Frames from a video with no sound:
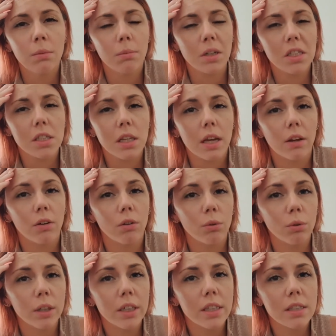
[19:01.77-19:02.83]
much loud
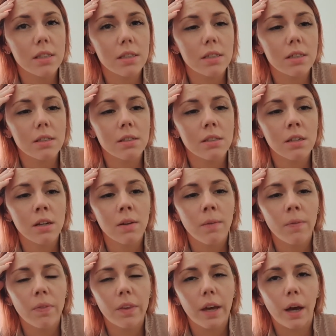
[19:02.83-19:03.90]
noises
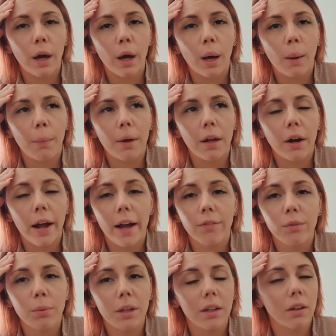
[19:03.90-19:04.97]
and I
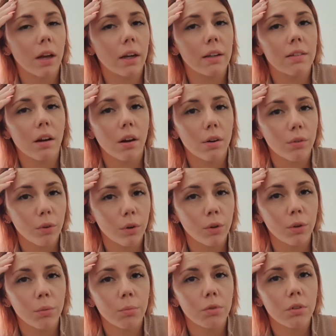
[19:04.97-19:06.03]
have to be in like a dark
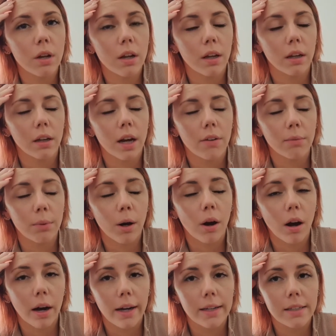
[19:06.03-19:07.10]
room and cover my
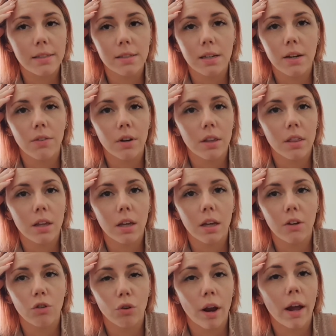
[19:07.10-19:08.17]
eyes and everything
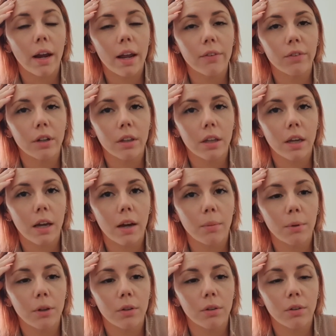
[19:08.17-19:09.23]
and drown everything
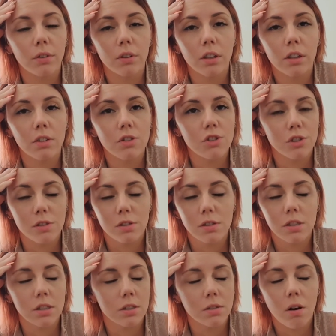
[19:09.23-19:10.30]
out because
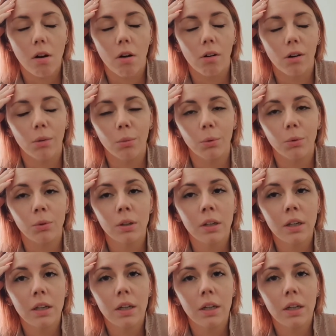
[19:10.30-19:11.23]
it's horrible.